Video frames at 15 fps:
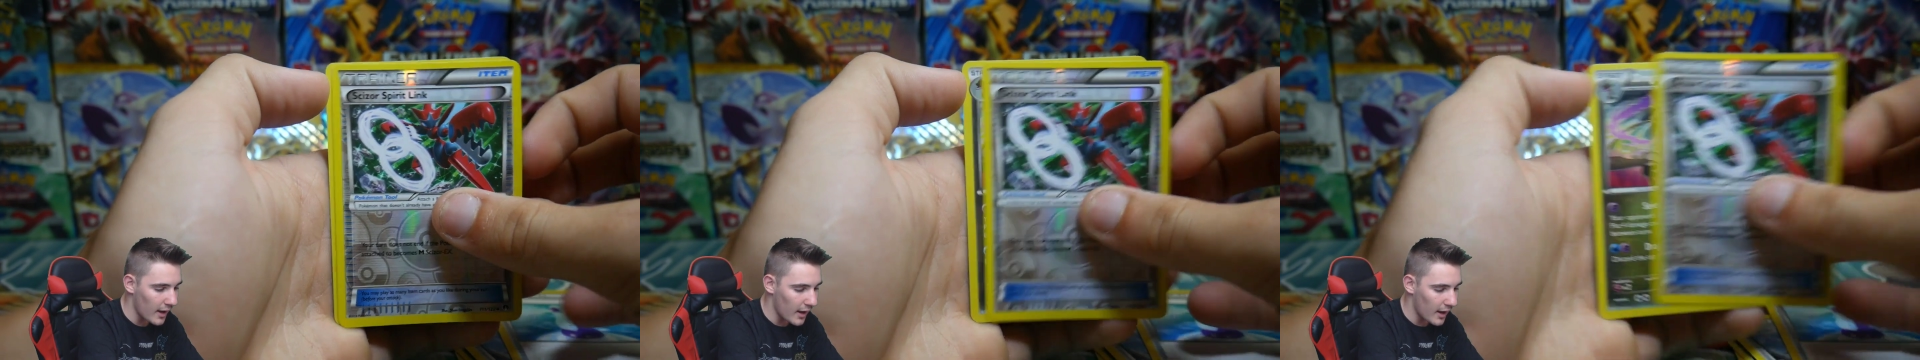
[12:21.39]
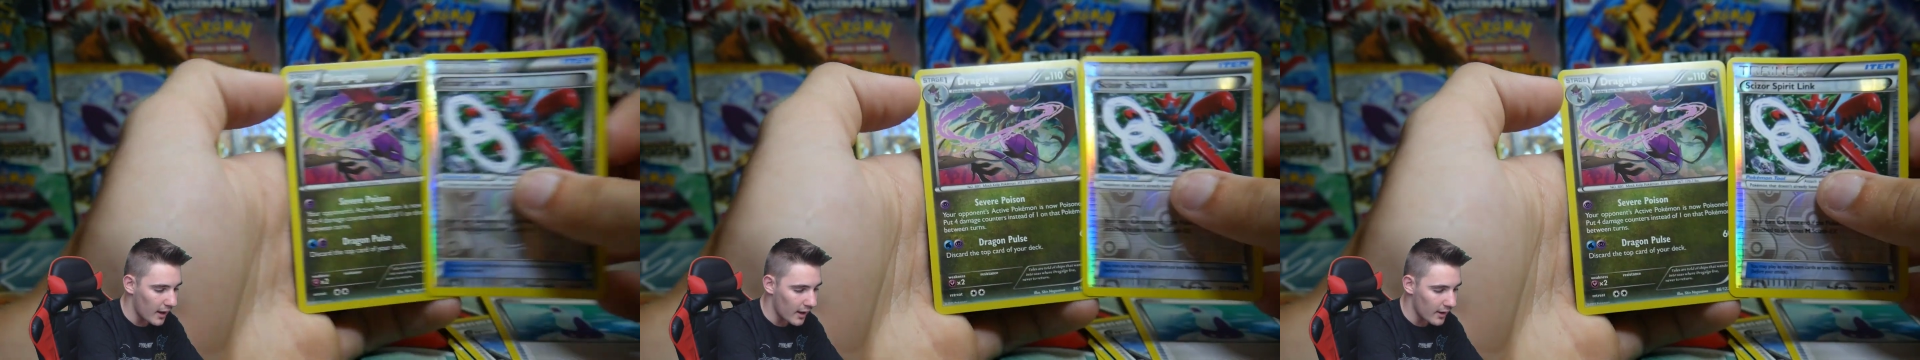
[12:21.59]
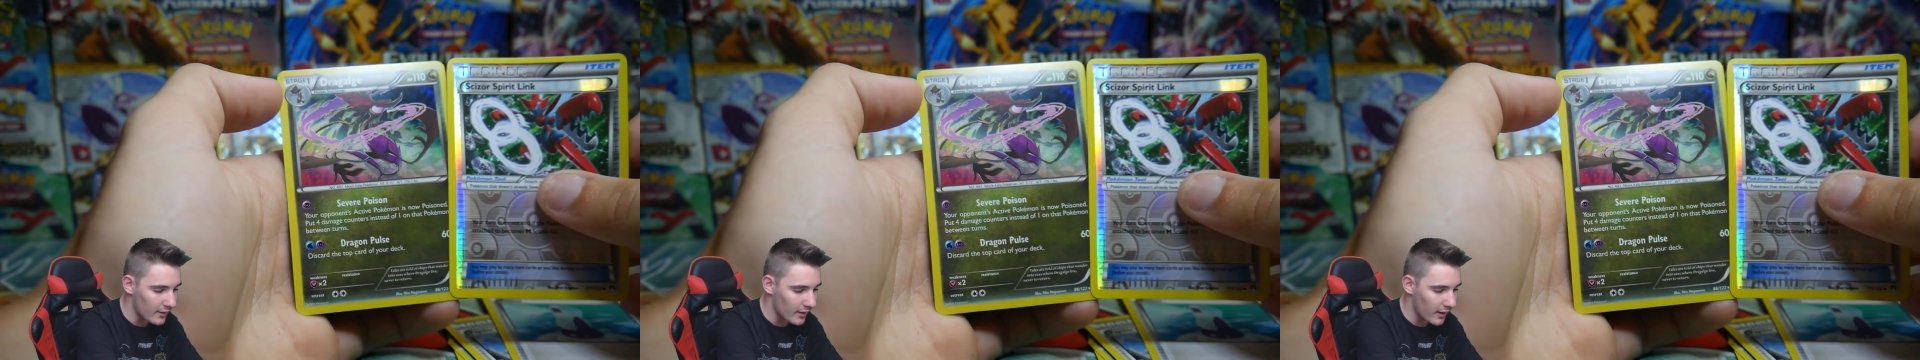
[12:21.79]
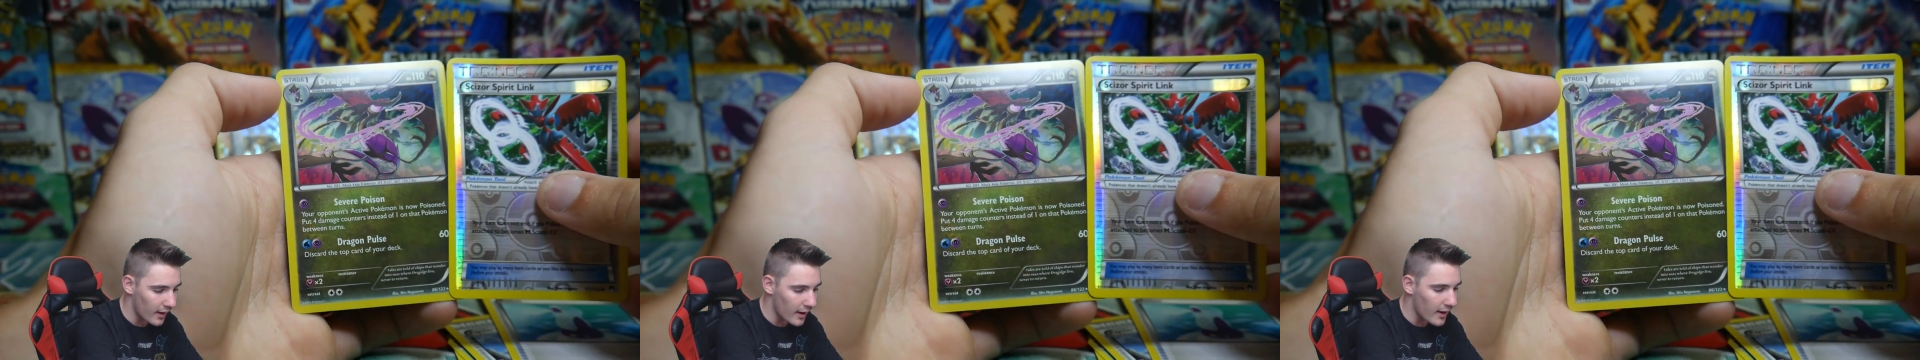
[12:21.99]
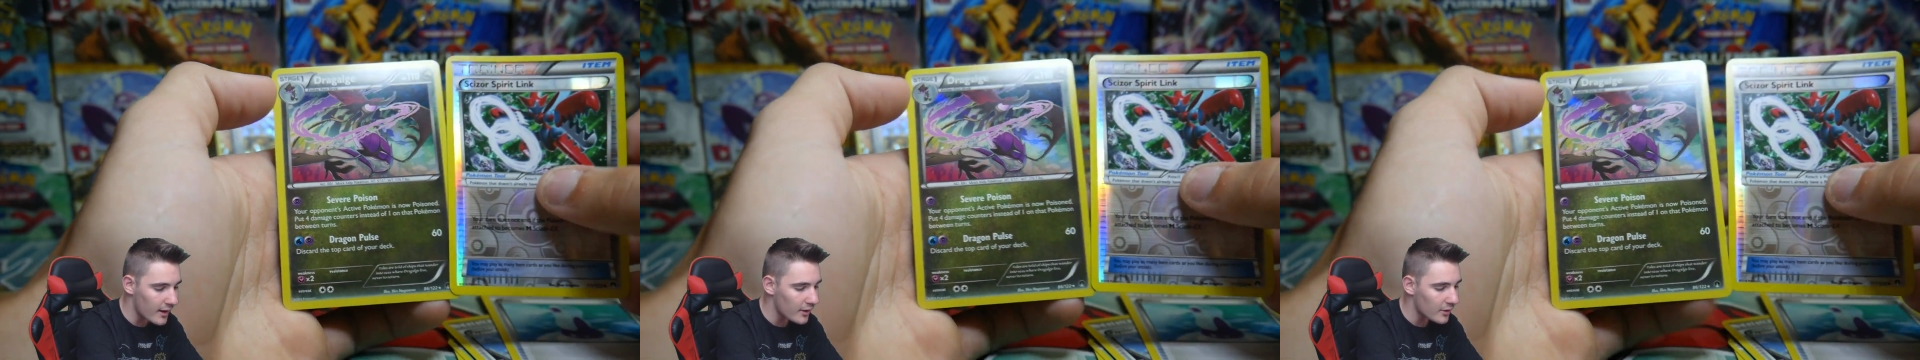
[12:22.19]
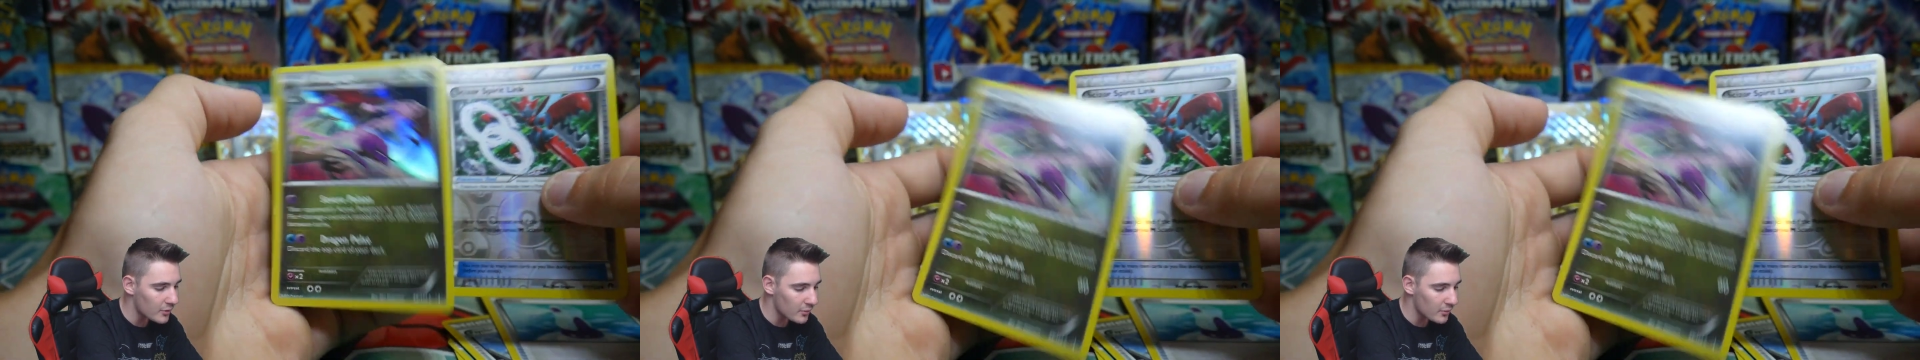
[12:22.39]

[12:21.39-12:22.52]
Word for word: and a